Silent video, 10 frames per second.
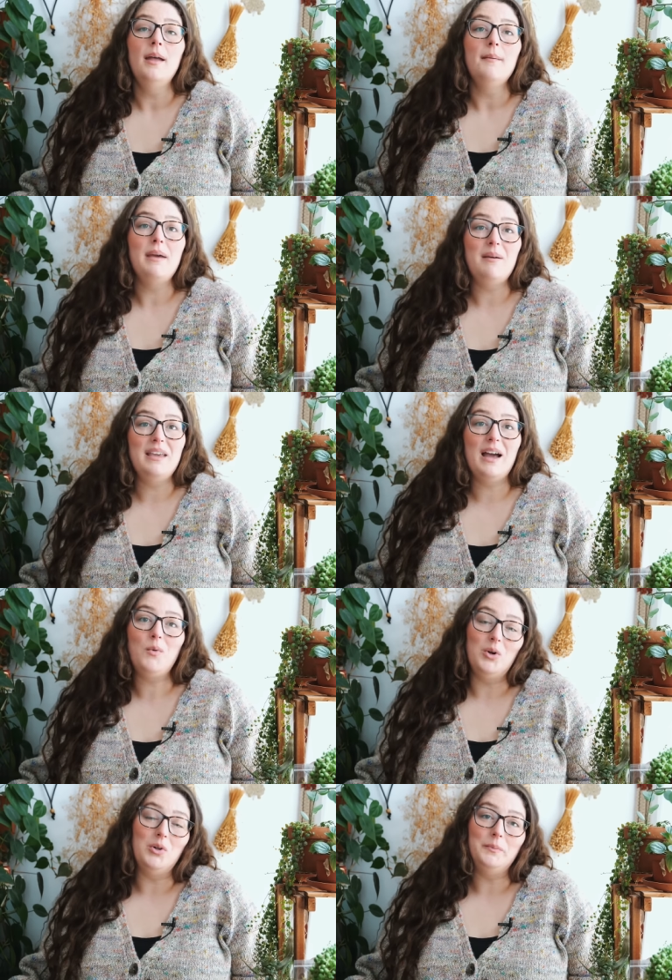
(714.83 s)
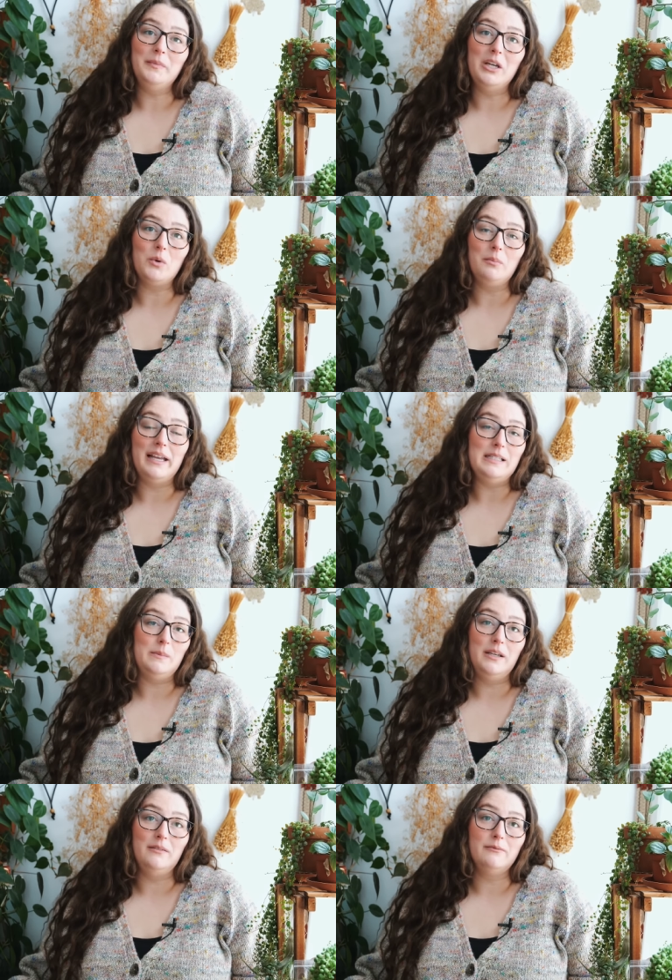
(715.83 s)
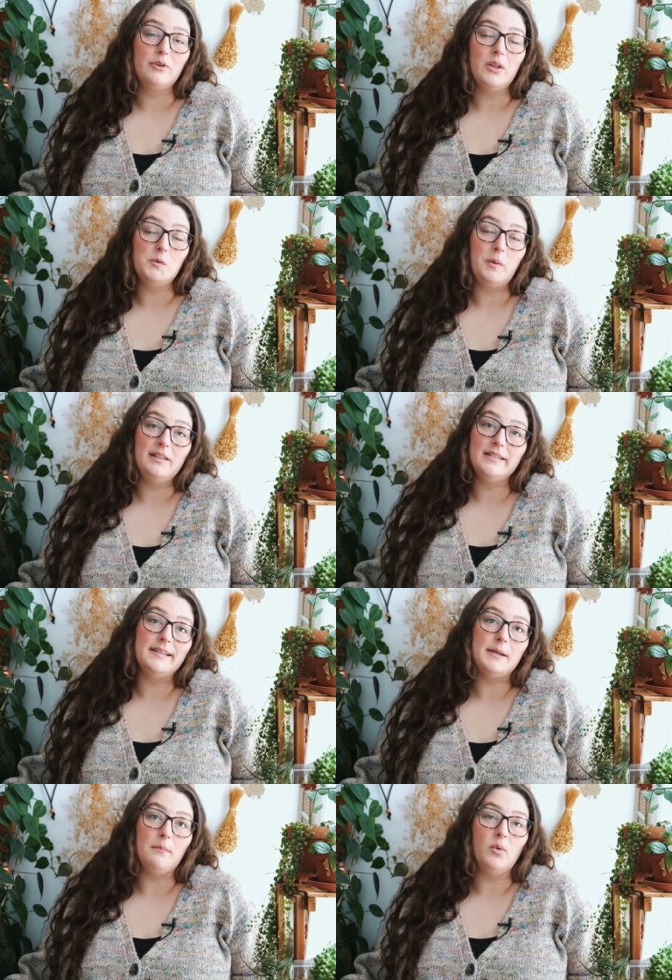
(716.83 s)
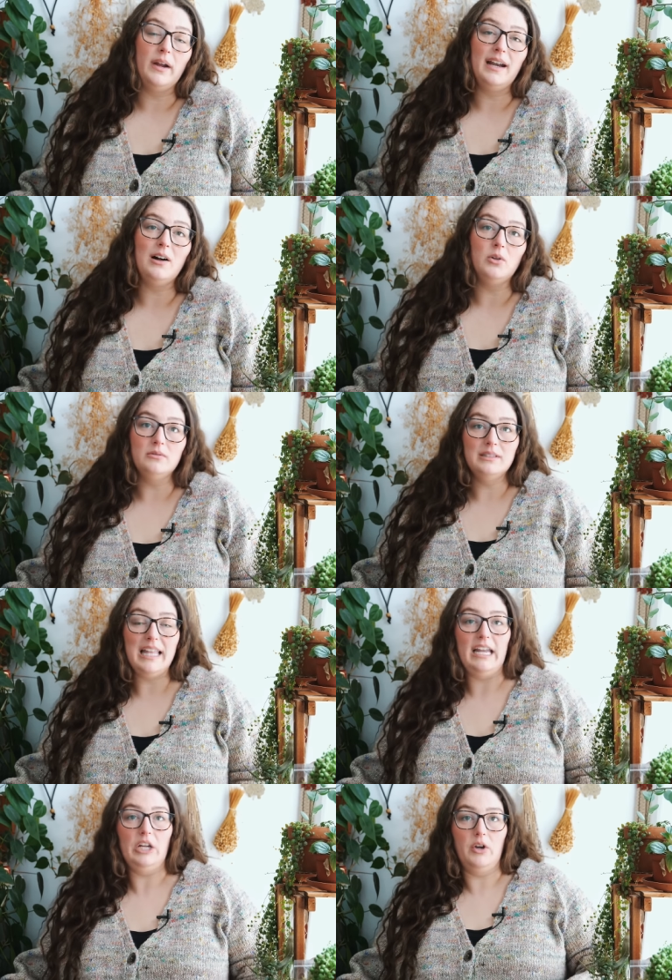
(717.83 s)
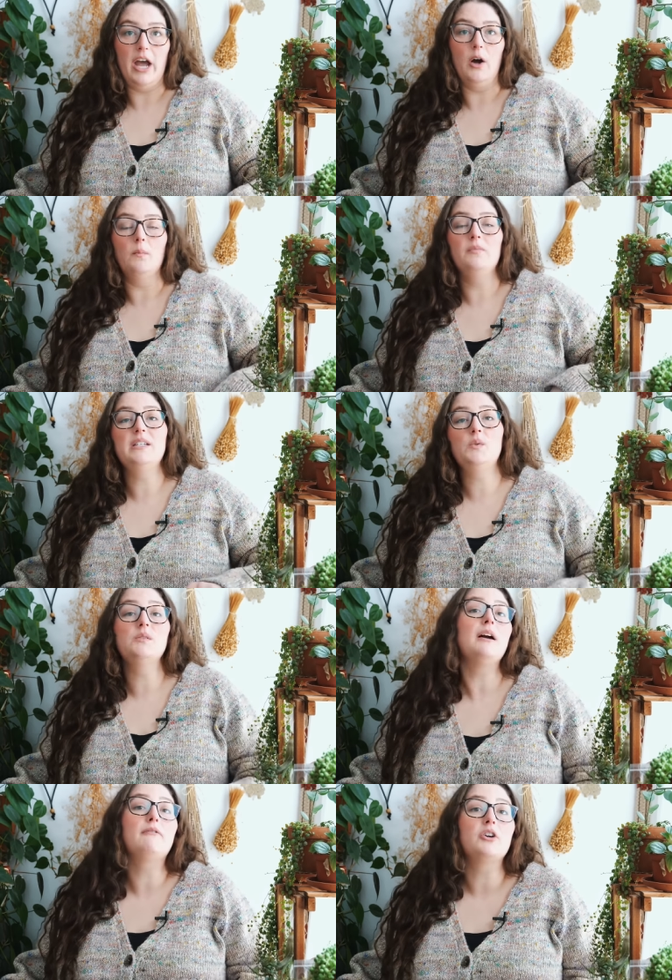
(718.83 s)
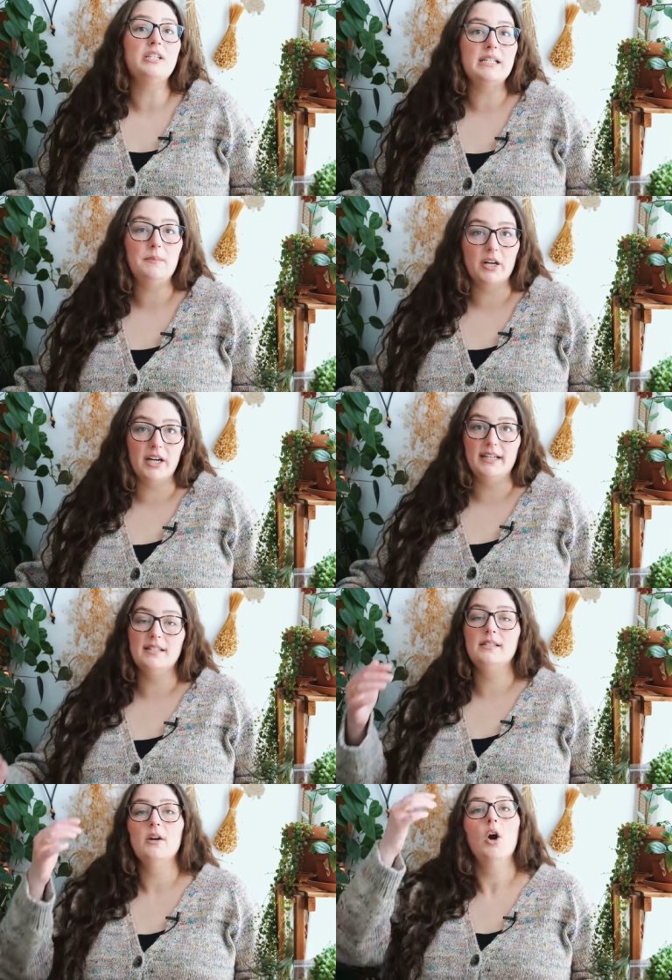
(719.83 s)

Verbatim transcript: maybe I will get a replacement for those buttons at some point. I'll let you know. This was my first experience